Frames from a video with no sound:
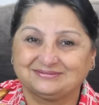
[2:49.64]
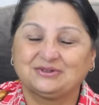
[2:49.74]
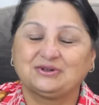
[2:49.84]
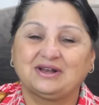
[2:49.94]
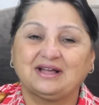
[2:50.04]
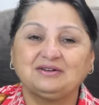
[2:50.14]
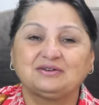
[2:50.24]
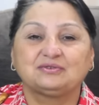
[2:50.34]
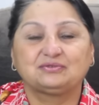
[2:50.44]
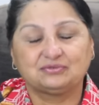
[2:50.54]
Good luck
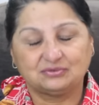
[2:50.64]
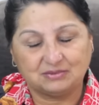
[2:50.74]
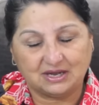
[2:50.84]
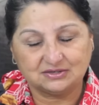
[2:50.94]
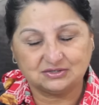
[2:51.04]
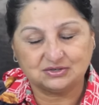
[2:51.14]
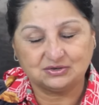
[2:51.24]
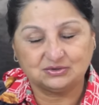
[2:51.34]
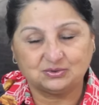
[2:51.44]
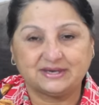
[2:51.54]
for March
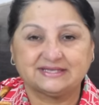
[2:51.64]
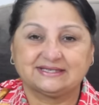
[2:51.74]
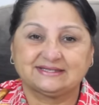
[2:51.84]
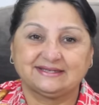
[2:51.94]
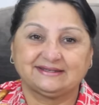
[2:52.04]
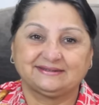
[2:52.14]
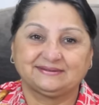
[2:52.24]
2016.